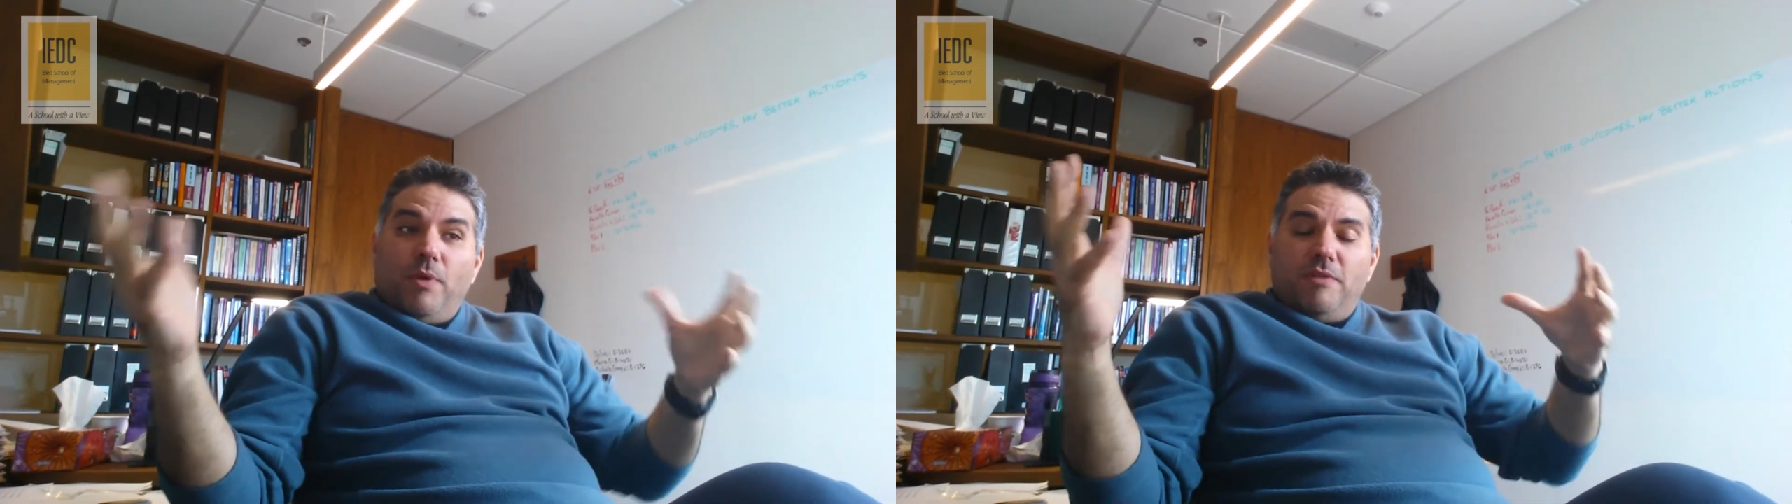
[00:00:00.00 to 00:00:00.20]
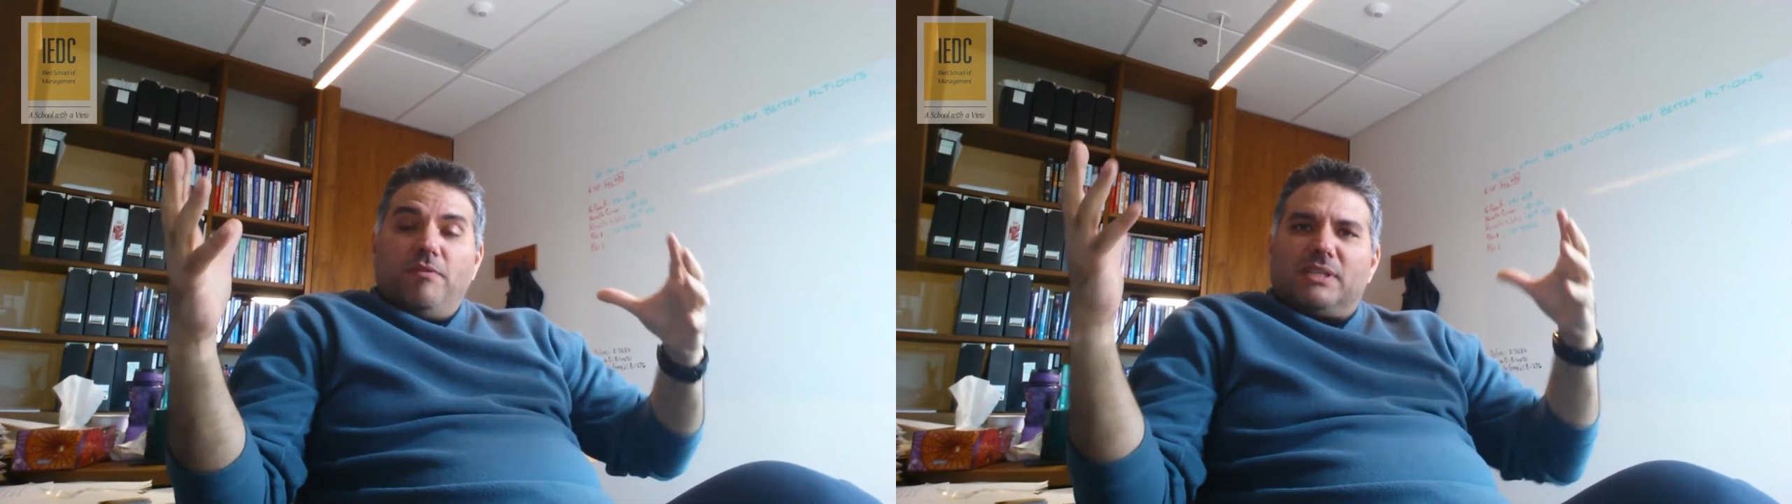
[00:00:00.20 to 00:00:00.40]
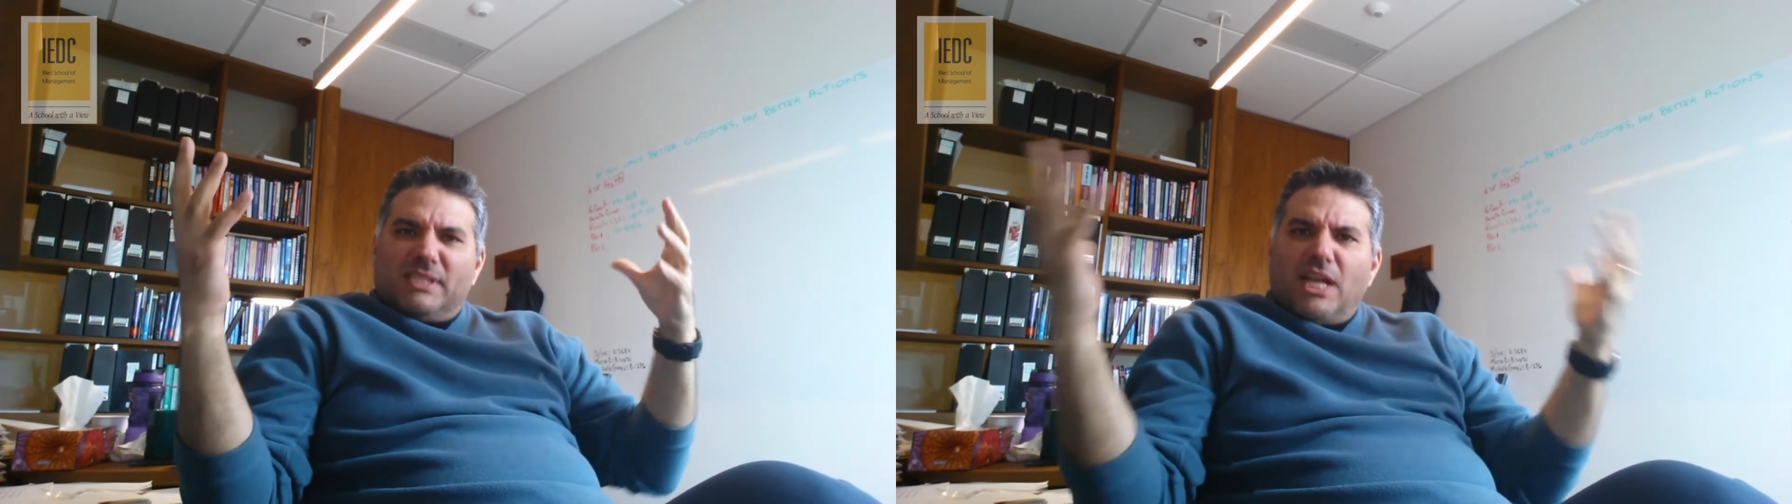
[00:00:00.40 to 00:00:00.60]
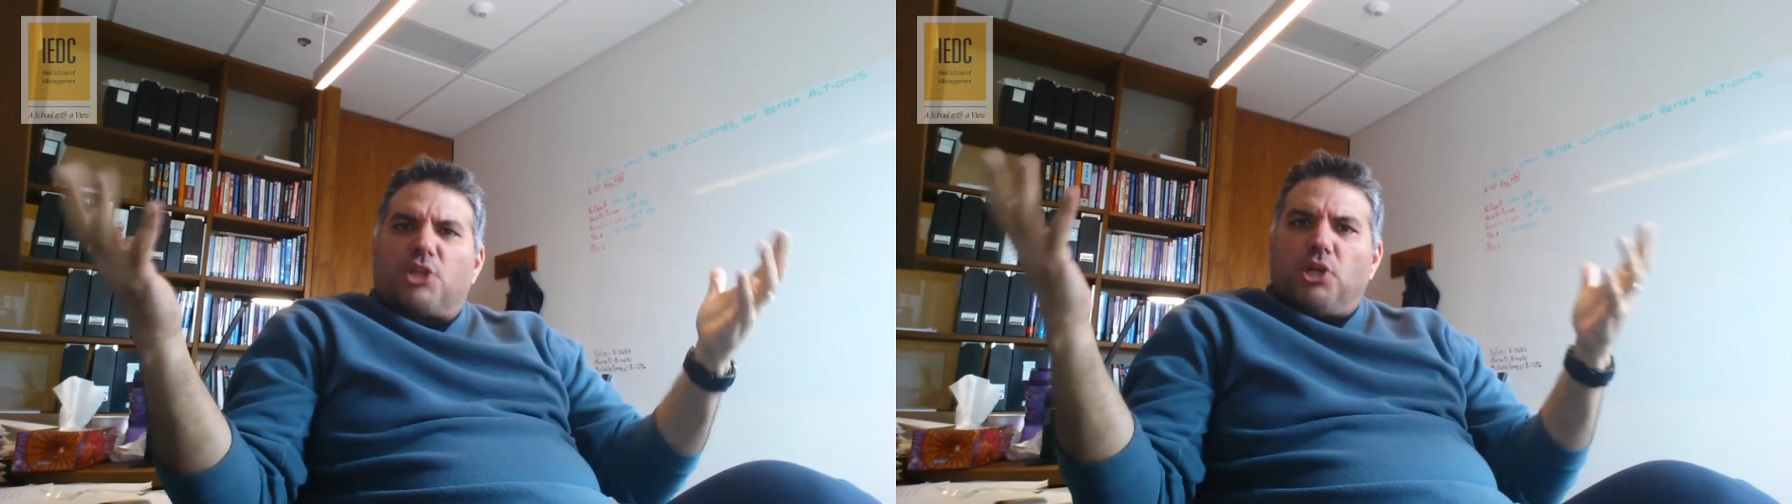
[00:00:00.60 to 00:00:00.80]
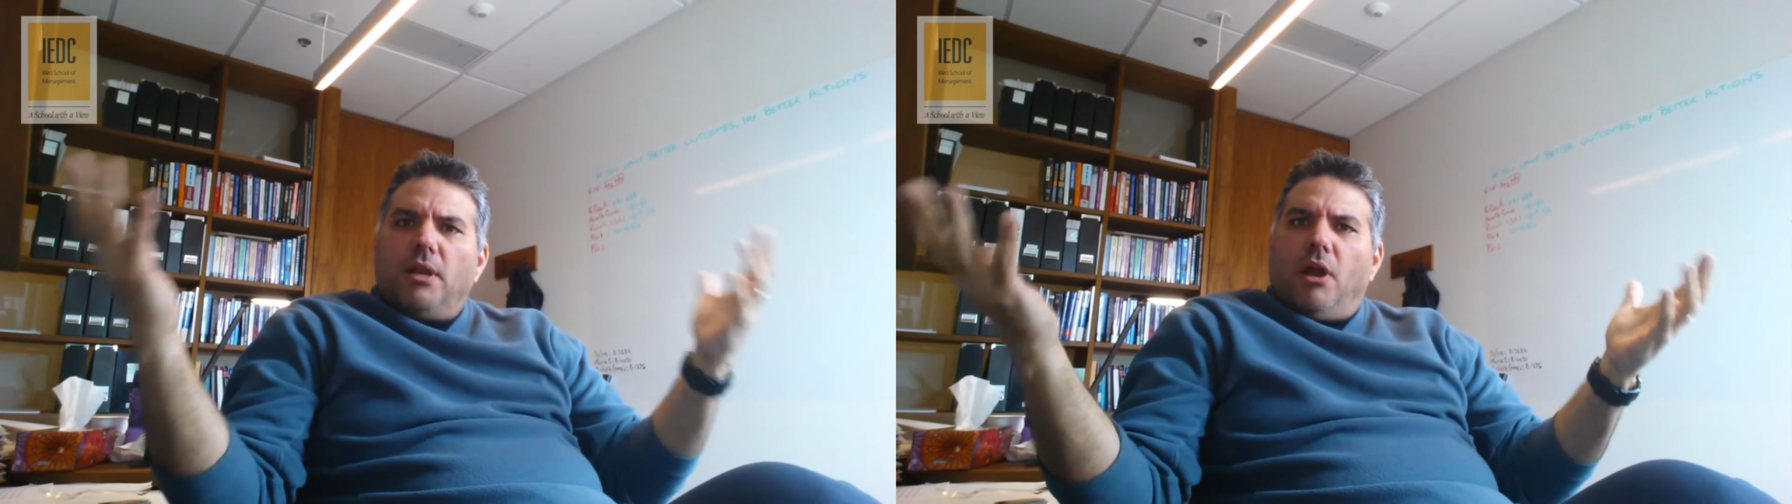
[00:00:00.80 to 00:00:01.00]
when you've got such a